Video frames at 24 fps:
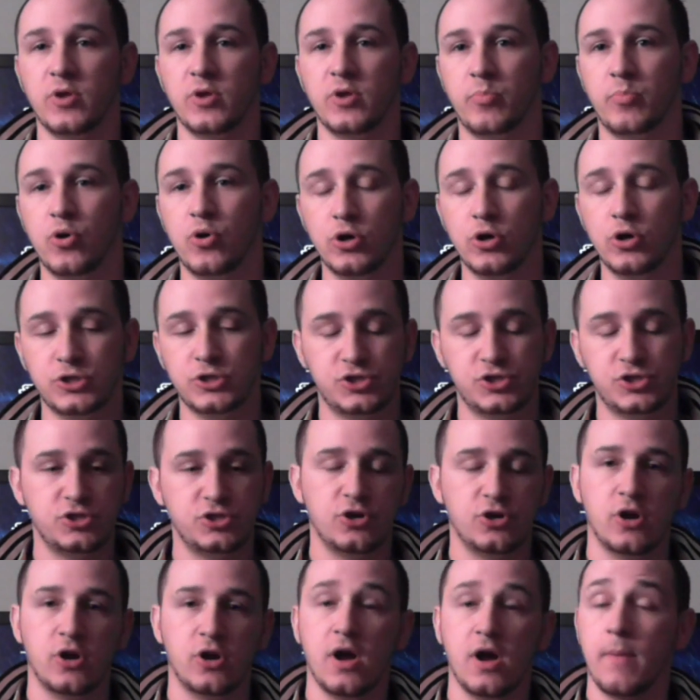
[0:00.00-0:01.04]
push,
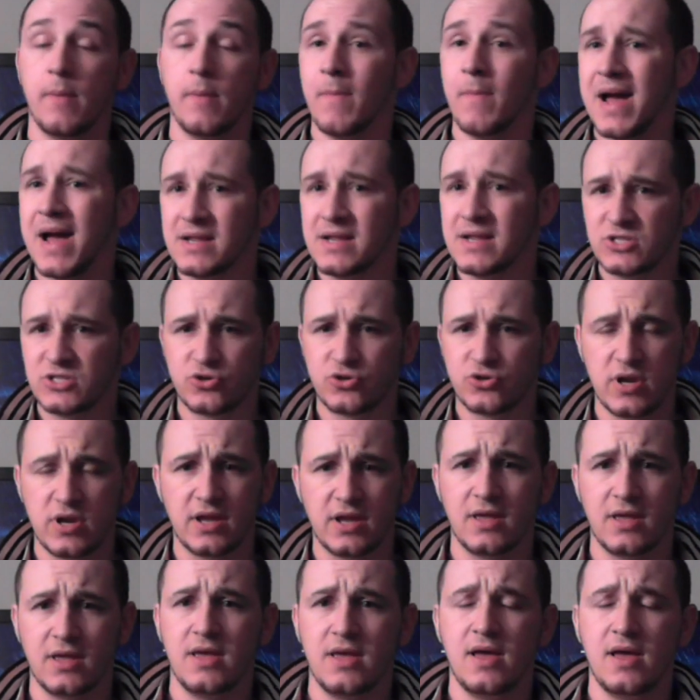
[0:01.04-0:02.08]
your mind trick,
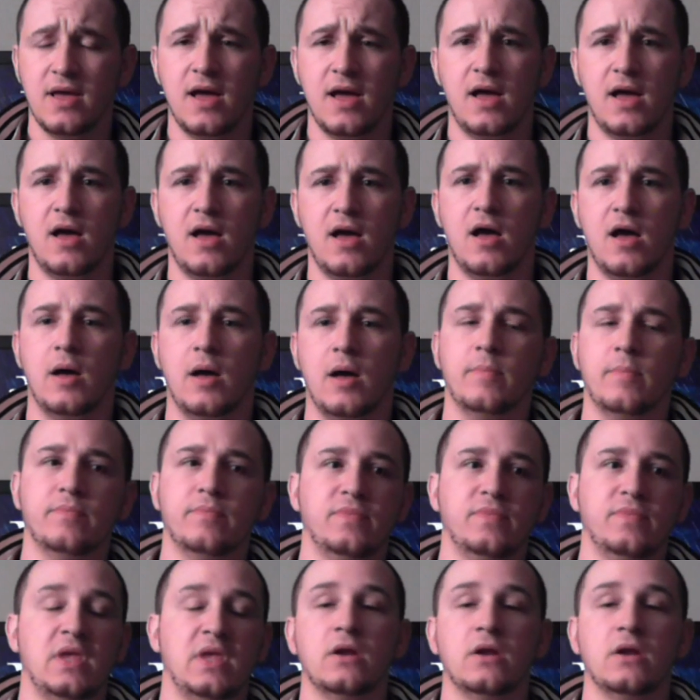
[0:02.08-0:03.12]
you
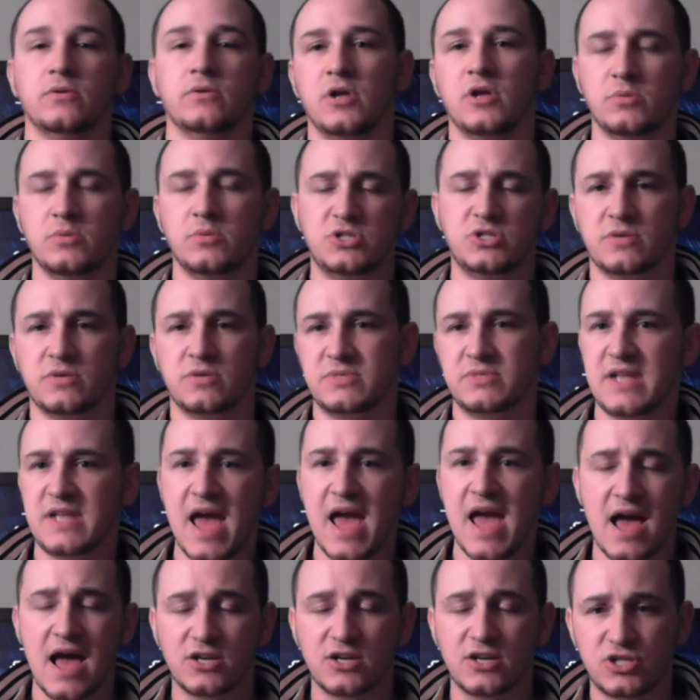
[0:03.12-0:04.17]
know, double jumps,
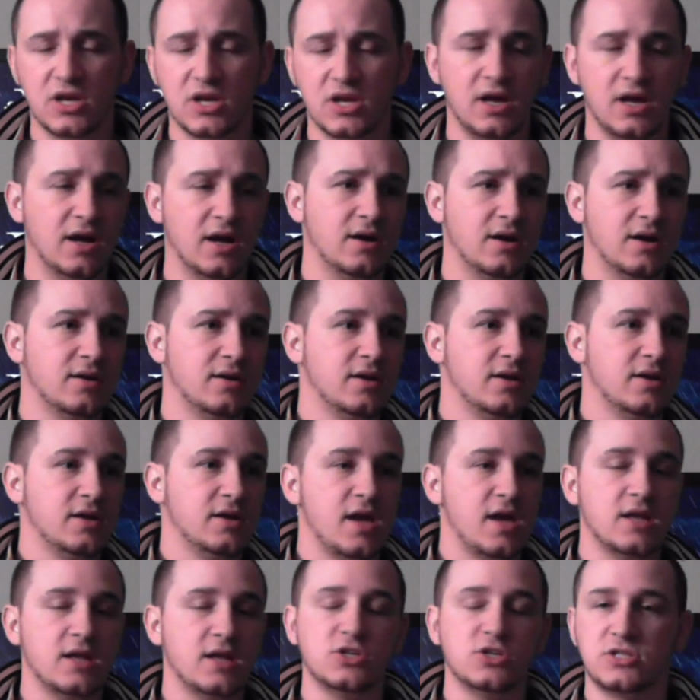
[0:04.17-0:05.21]
dash,
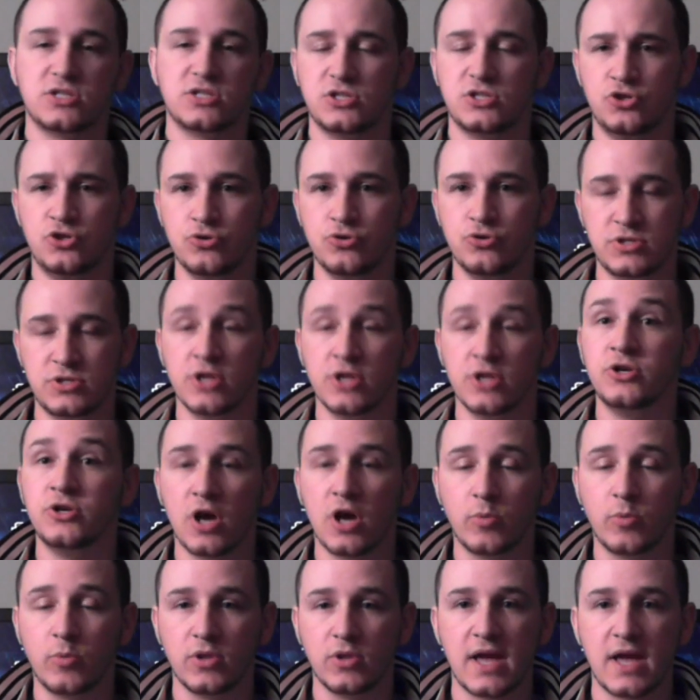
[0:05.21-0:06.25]
and just using the
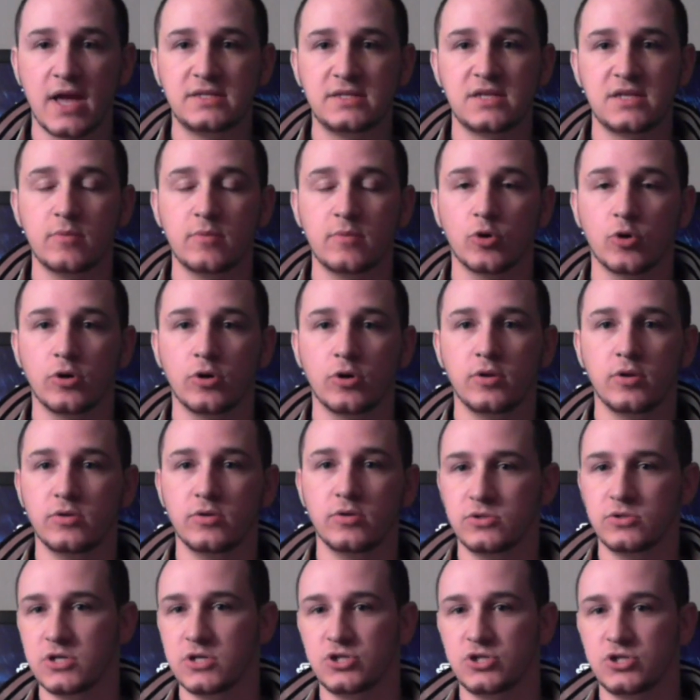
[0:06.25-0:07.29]
double lightsaber
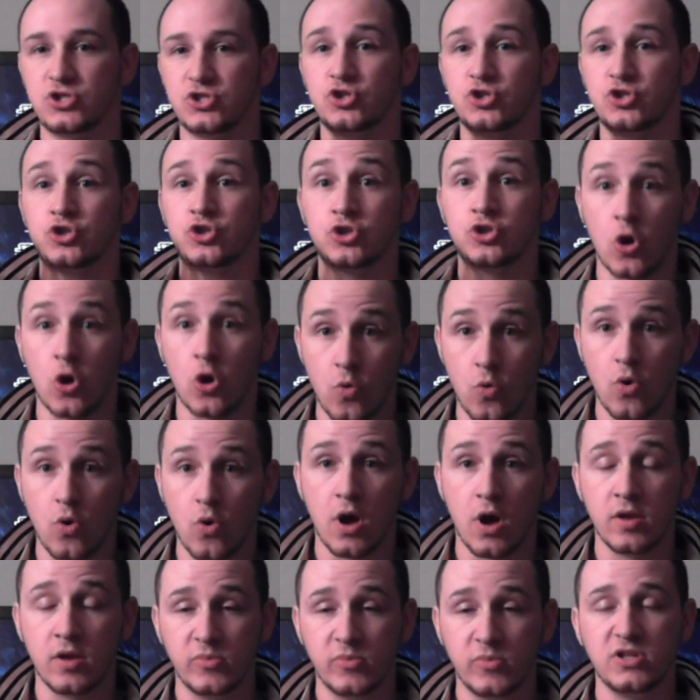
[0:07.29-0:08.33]
is so
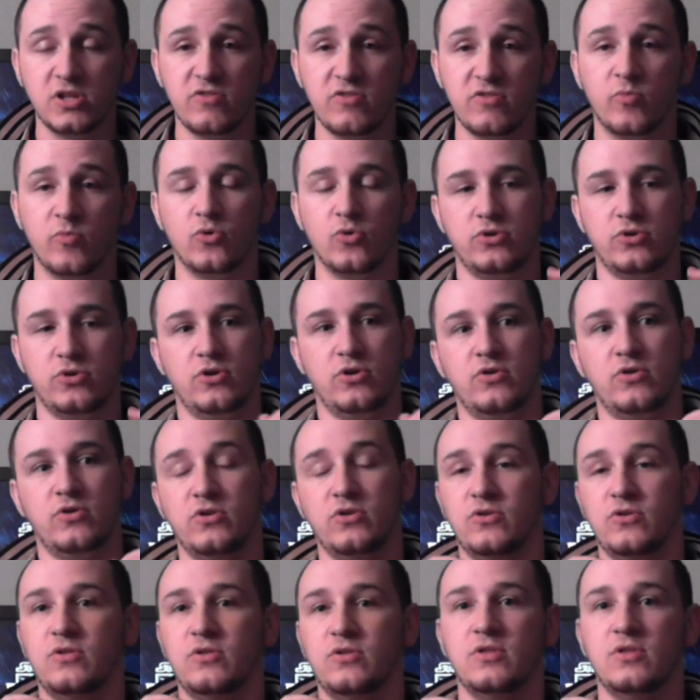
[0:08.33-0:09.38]
unbelievable.
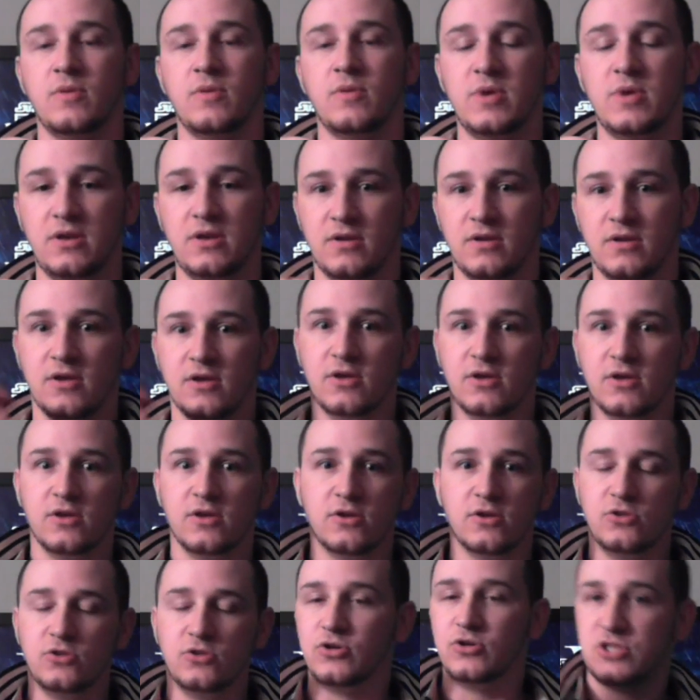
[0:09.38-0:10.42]
I mean,
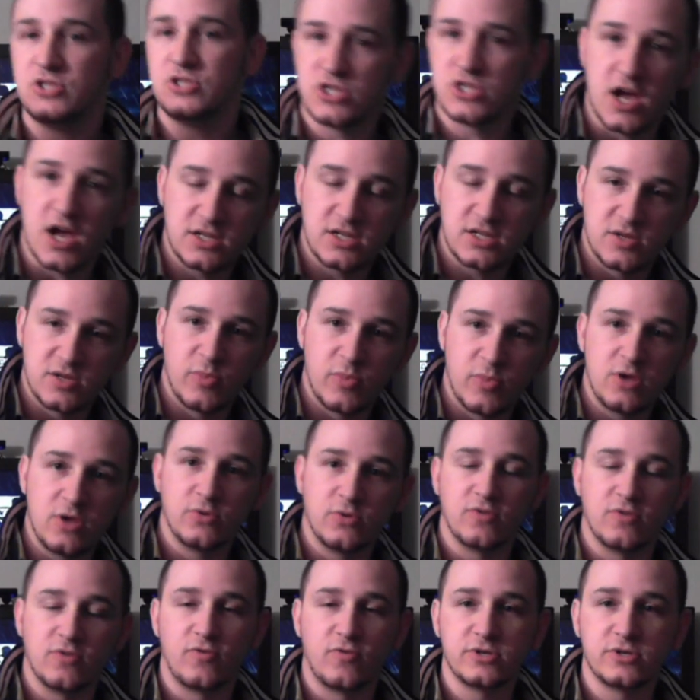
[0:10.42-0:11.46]
you could shock somebody with
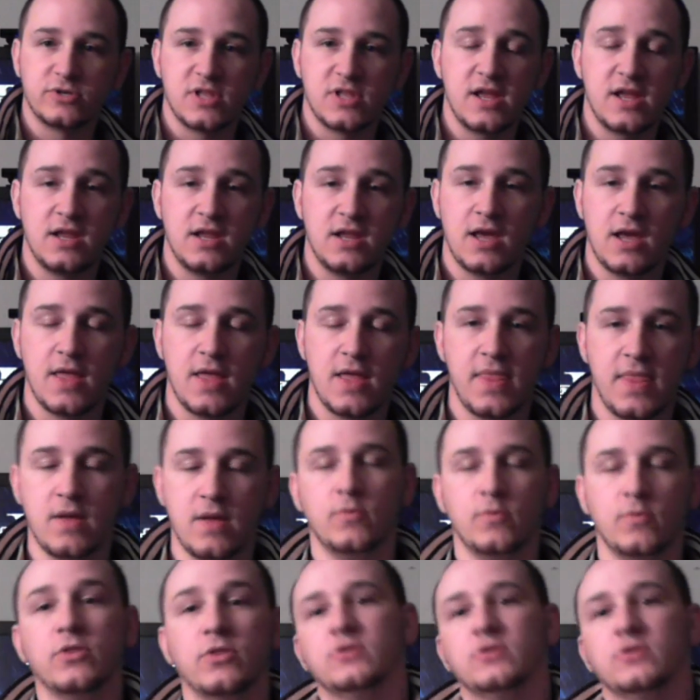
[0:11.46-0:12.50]
your force lightning, and then
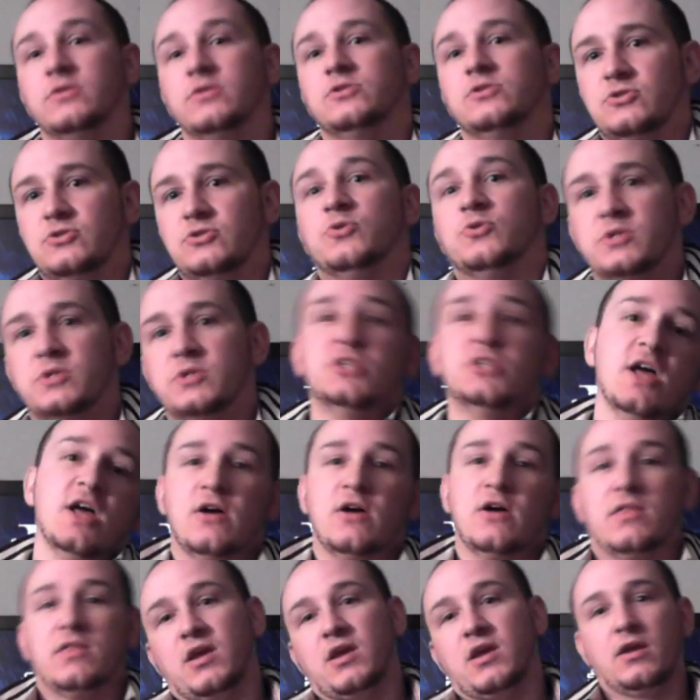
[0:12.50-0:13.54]
when they're twitching
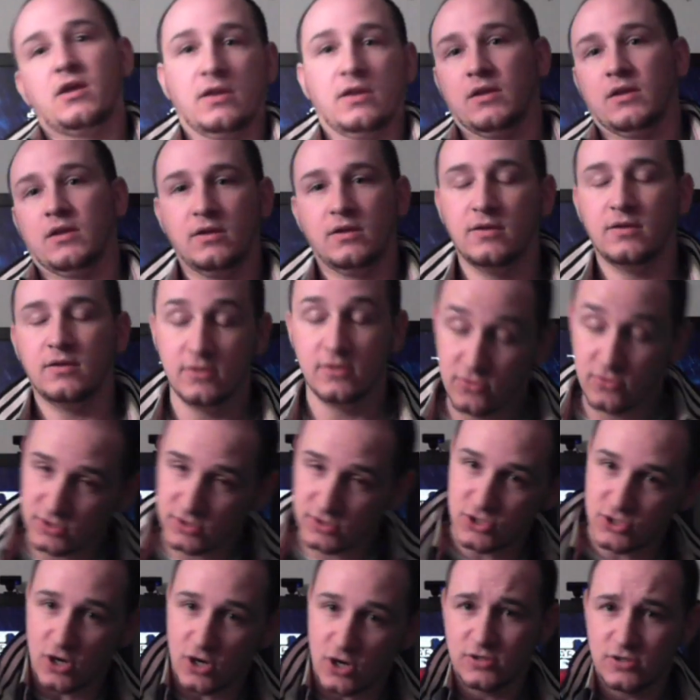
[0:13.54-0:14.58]
out, like, you can
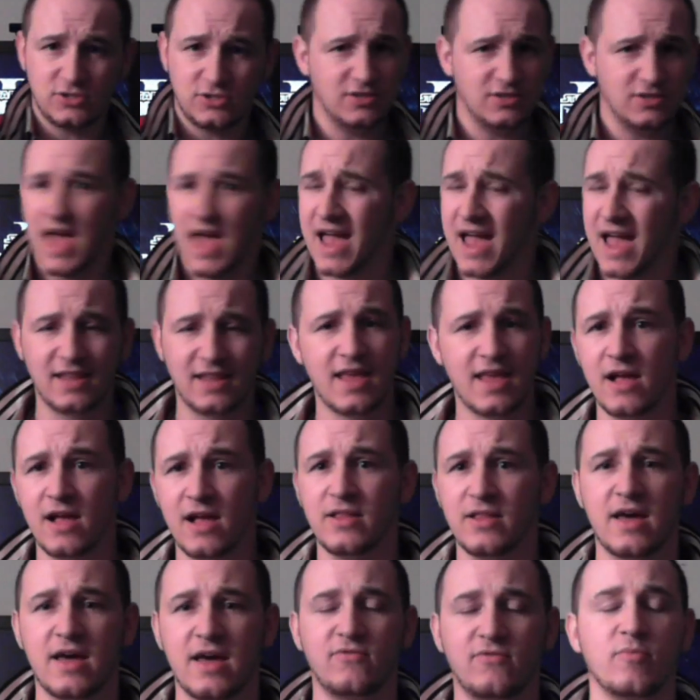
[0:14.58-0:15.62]
start hacking the hell
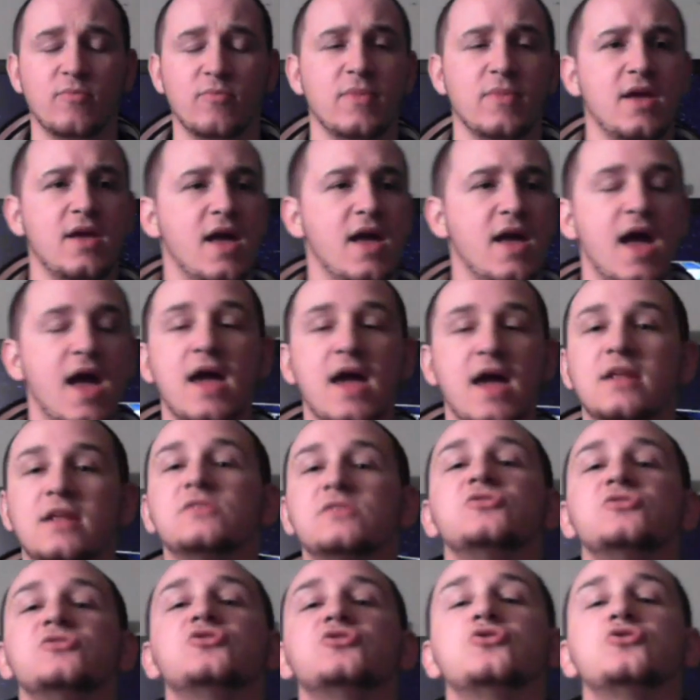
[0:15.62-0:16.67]
out of them, and it's
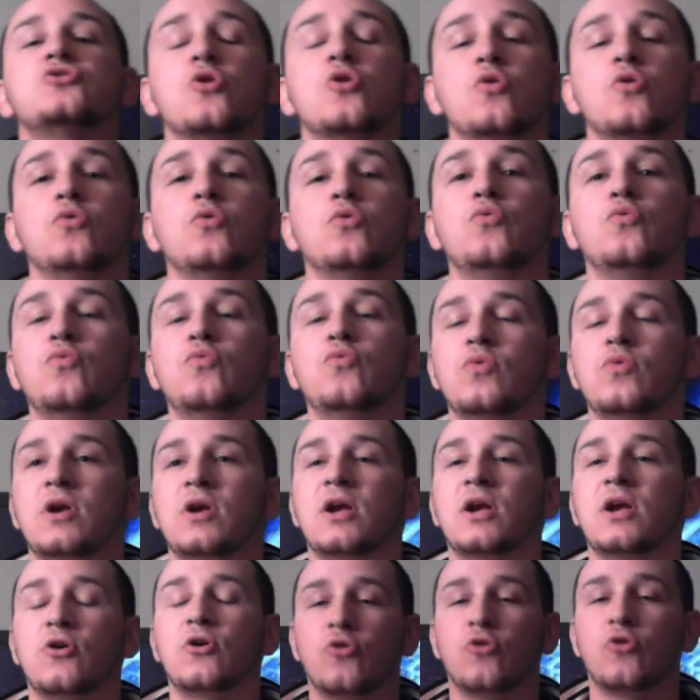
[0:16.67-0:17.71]
so
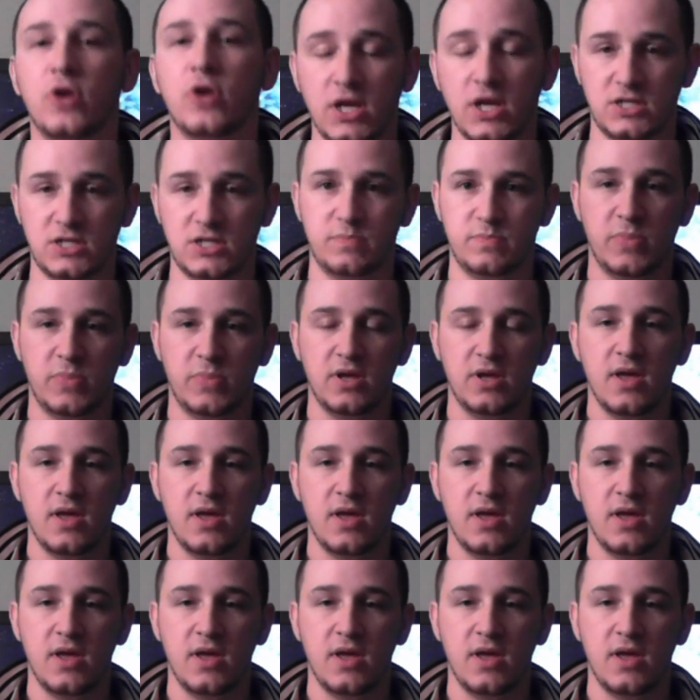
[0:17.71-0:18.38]
crisp.